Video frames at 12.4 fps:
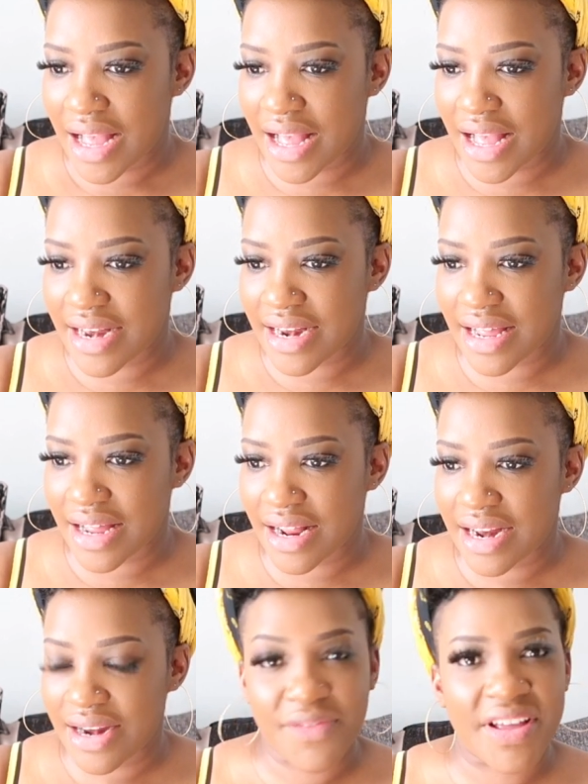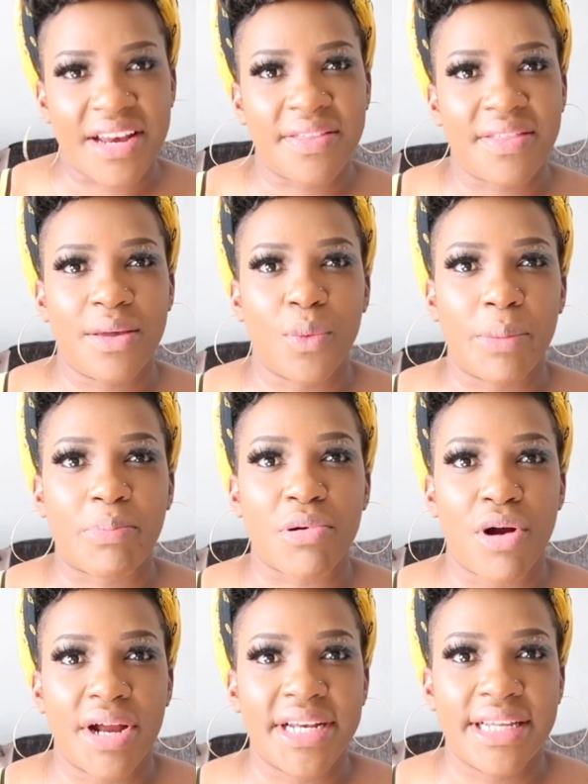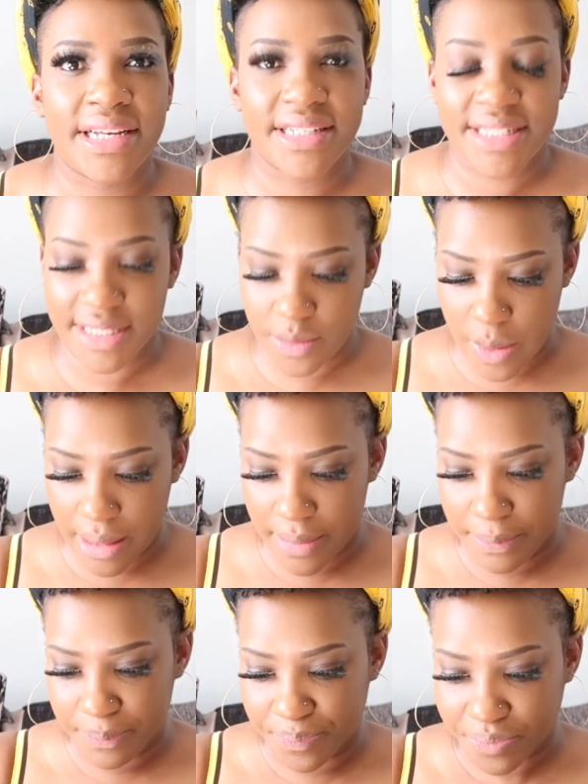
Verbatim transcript: and I love anything with prawn in it as well.